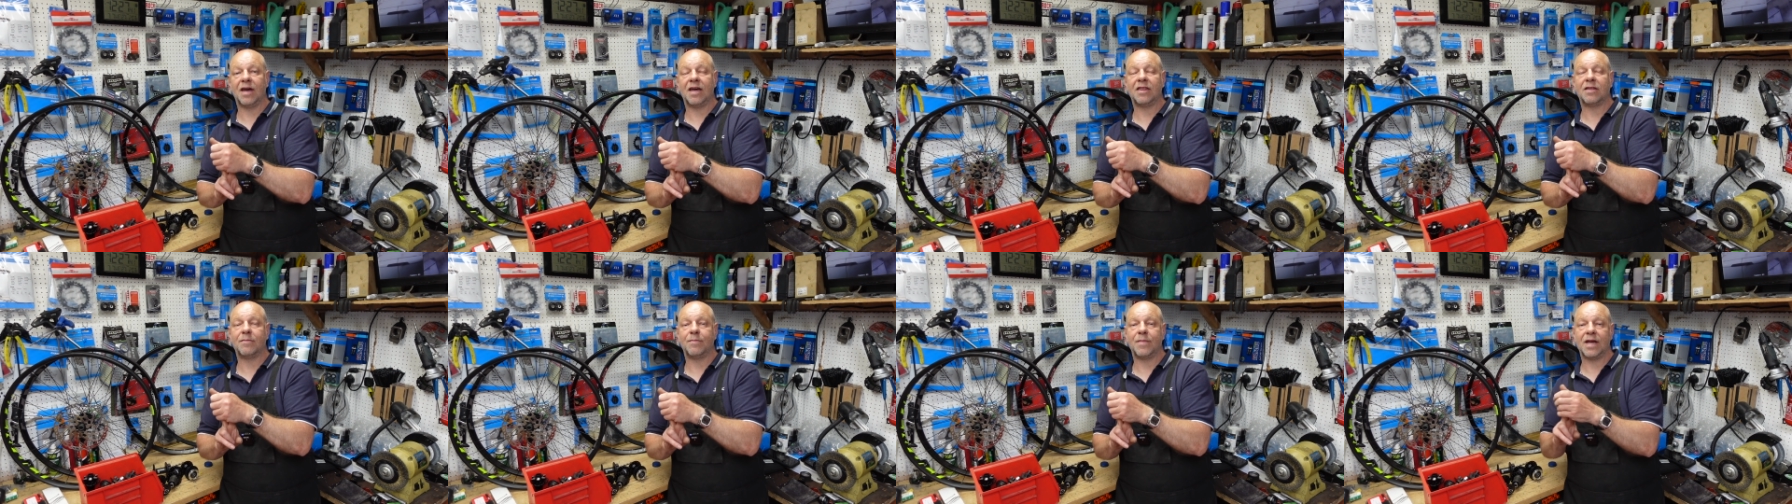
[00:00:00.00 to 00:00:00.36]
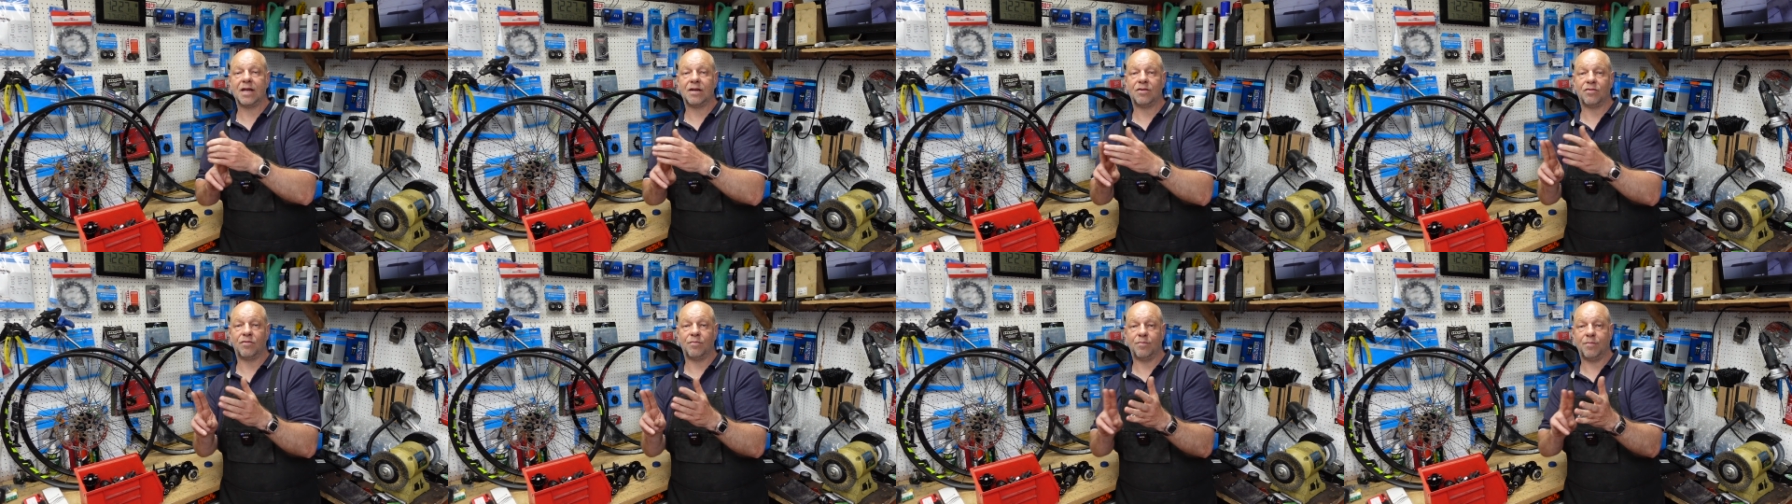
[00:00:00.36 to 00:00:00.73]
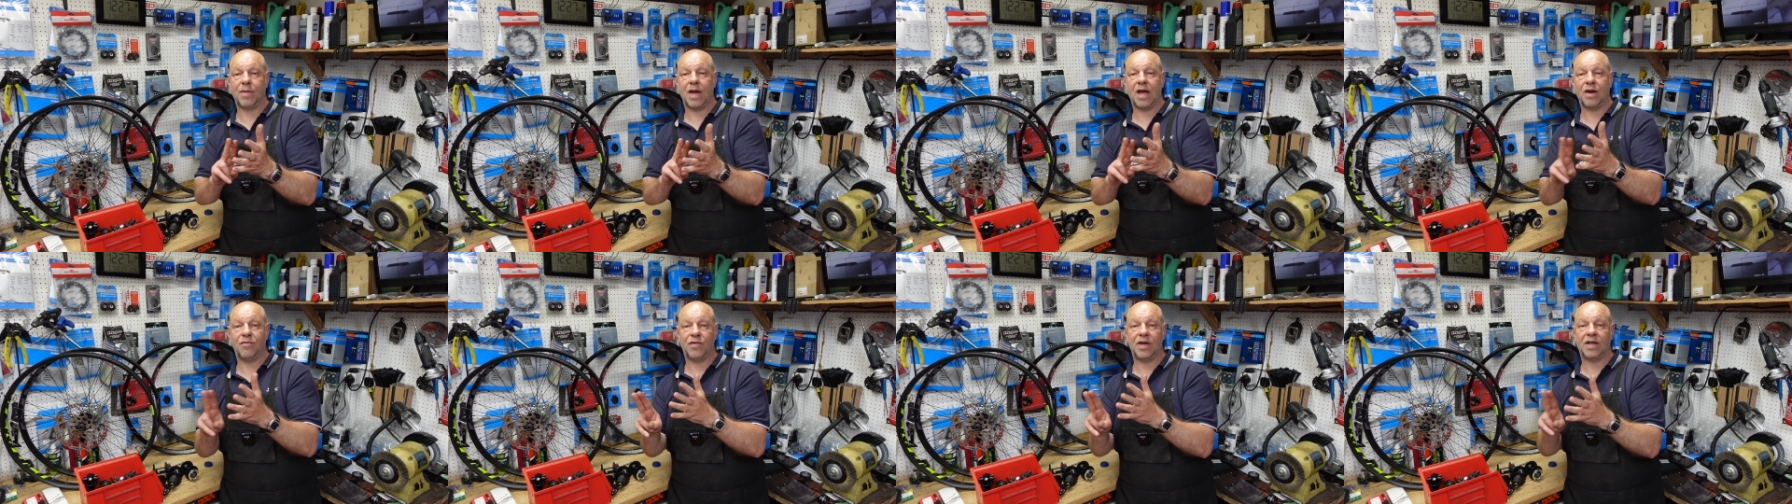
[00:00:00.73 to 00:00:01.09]
They're the main
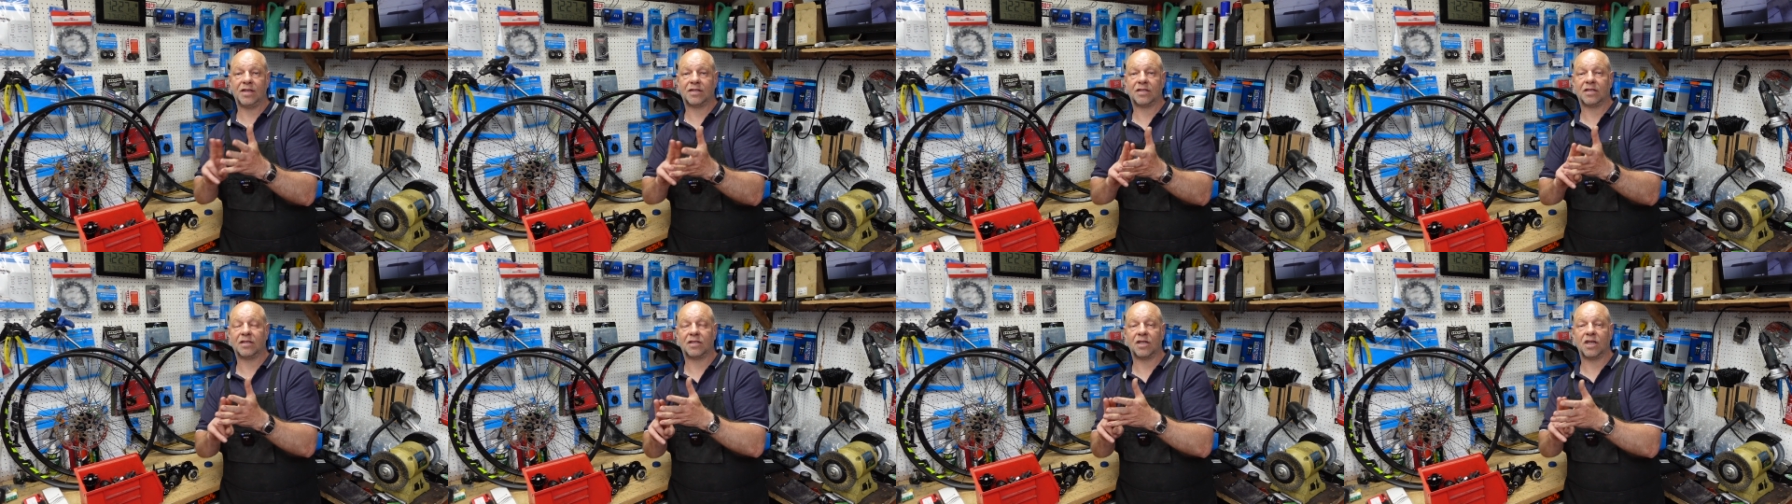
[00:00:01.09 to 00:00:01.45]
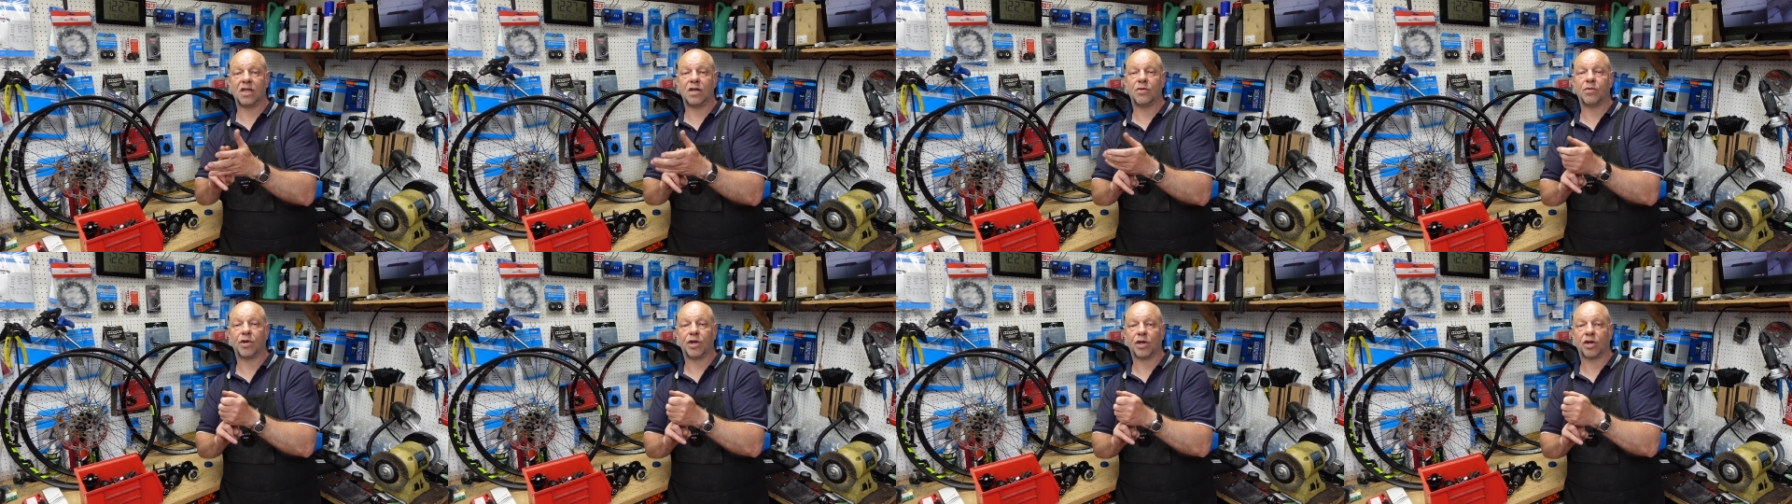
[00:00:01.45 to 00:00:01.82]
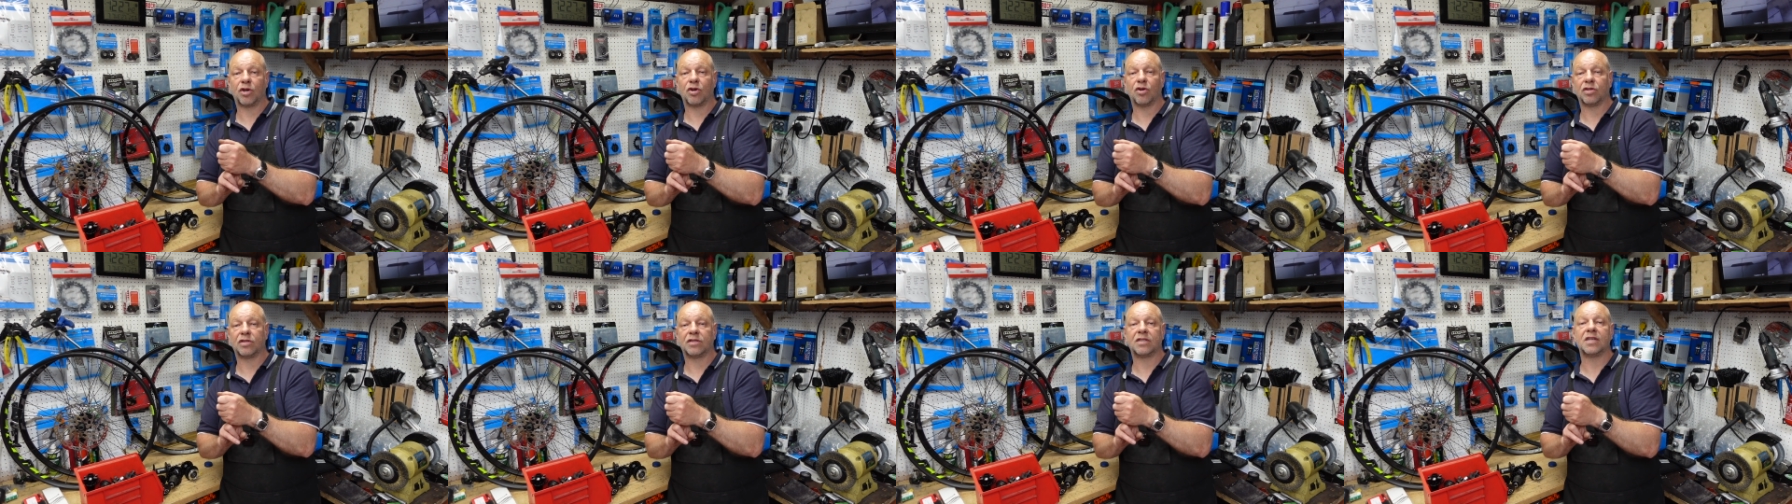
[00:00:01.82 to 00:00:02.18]
main reasons that you want to
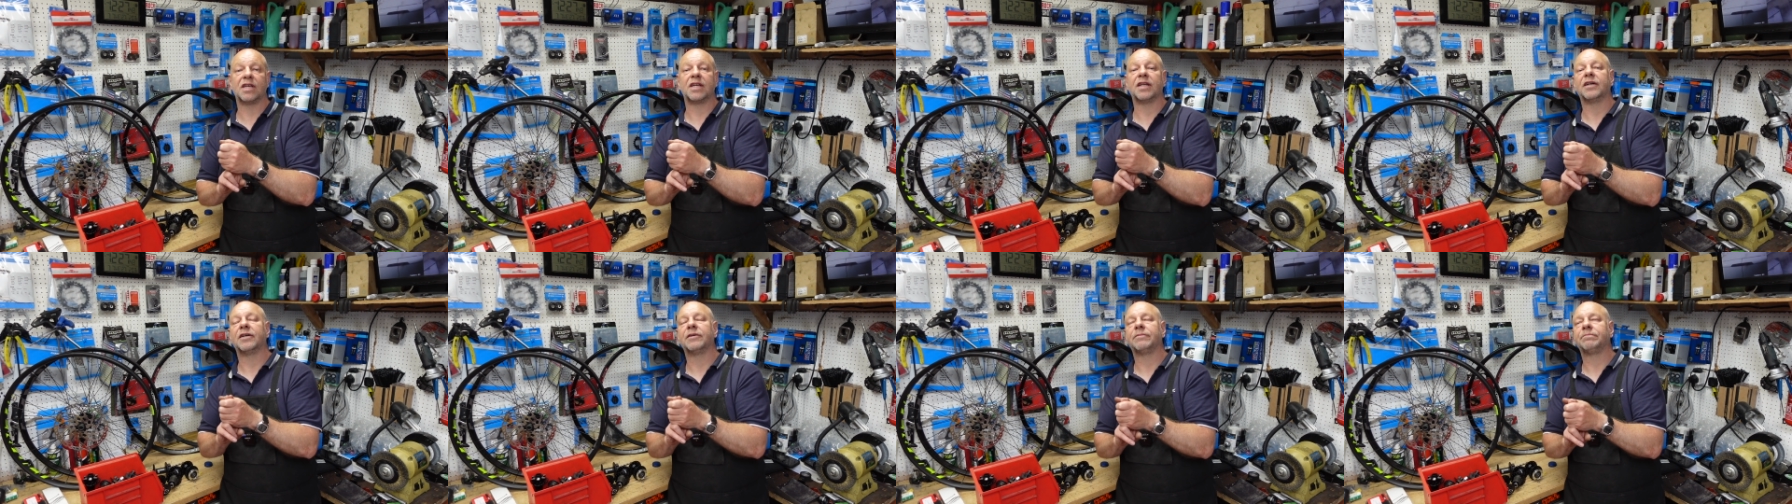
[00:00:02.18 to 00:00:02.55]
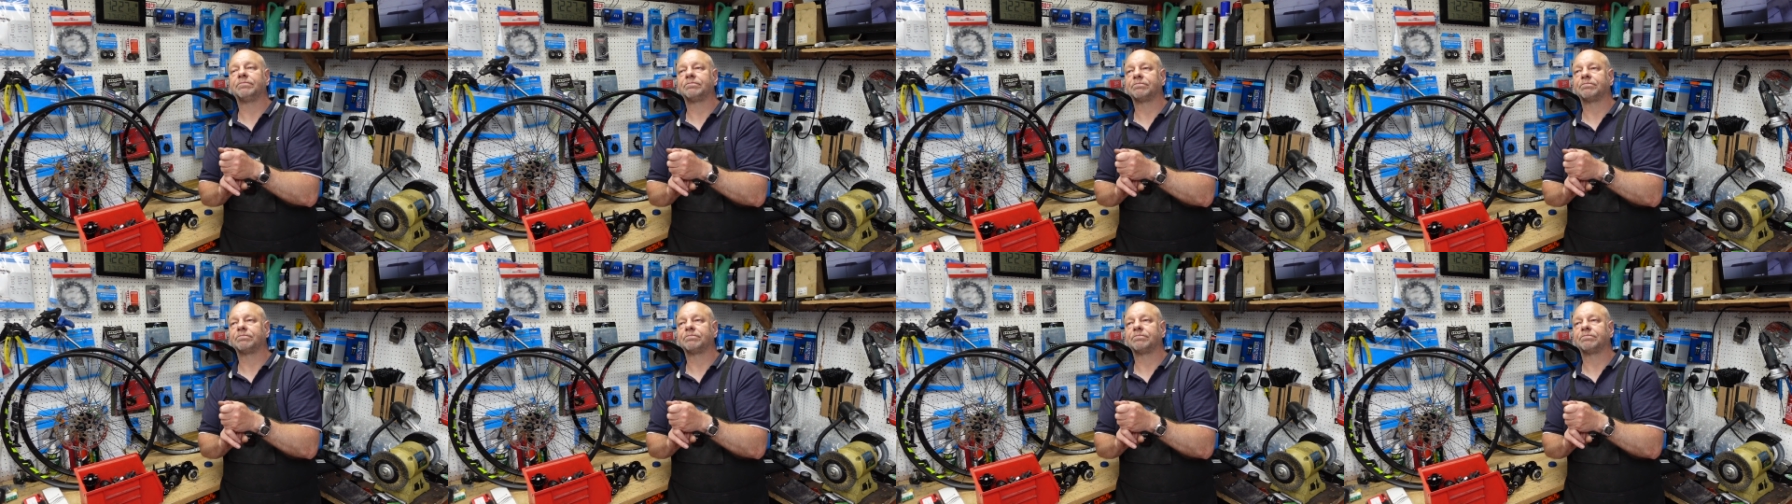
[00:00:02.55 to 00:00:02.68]
consider